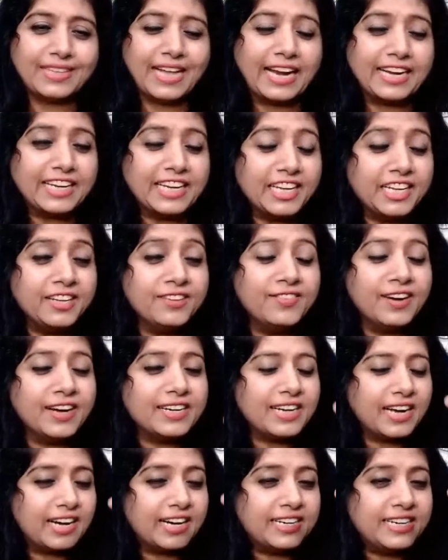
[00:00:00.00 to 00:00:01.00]
that even
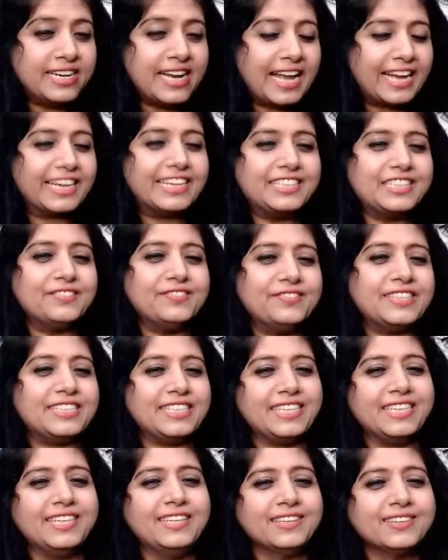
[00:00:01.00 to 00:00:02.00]
a
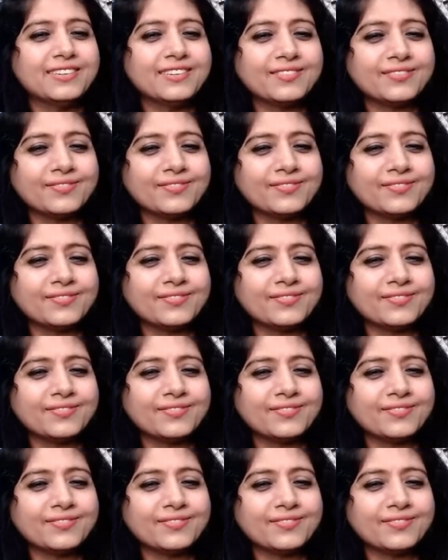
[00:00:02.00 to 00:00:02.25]
negativity,